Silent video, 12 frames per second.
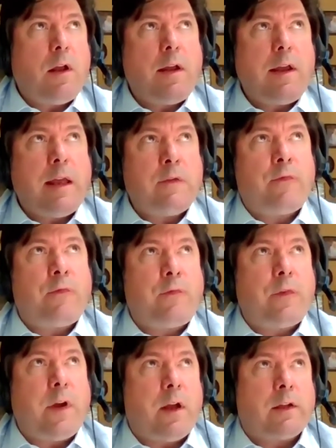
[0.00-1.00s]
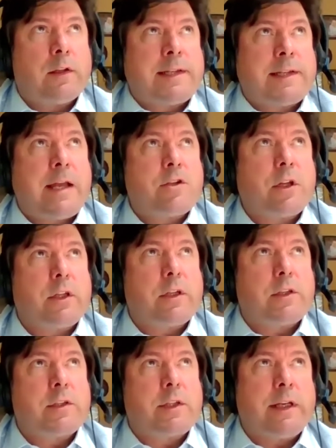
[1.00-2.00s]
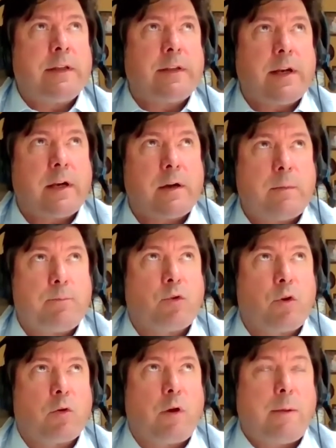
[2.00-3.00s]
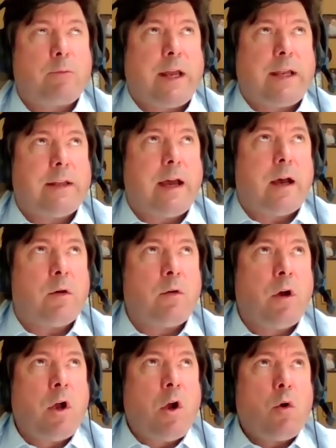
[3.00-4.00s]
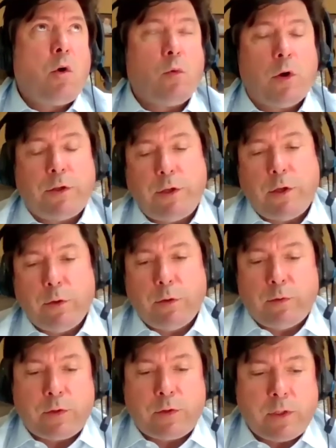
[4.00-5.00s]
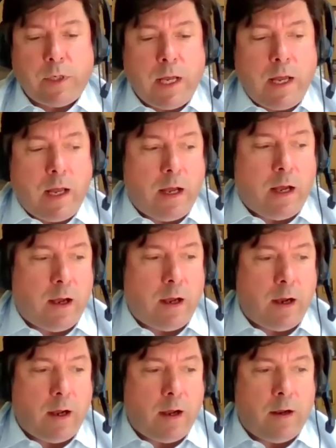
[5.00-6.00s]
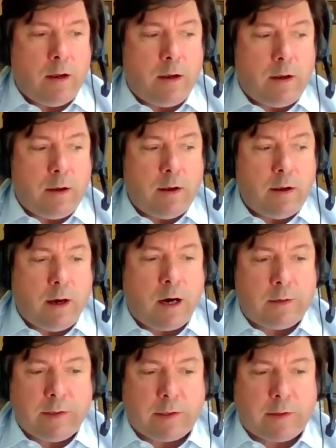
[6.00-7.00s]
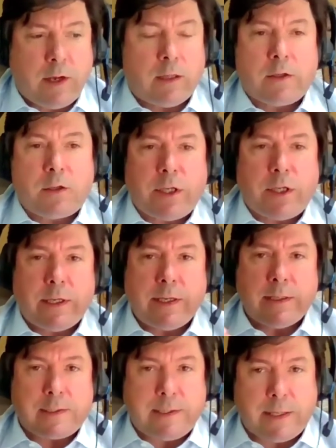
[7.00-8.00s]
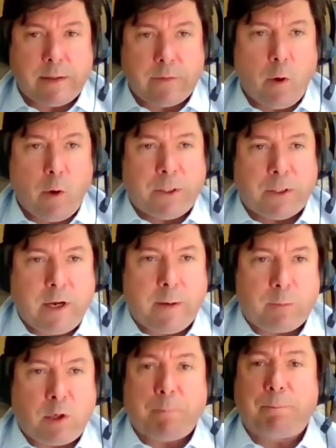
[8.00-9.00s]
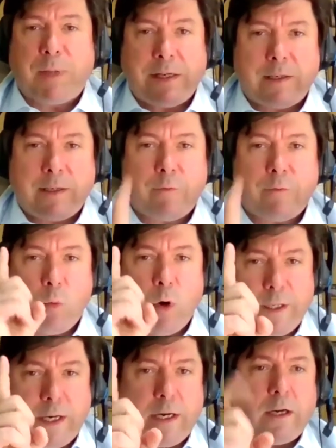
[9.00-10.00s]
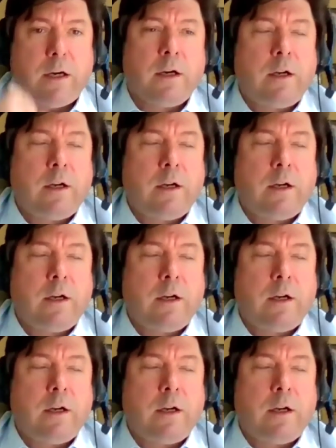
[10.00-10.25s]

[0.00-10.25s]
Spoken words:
if Los Angeles in their program right now would use our technology instead of open cut completely for 1 year,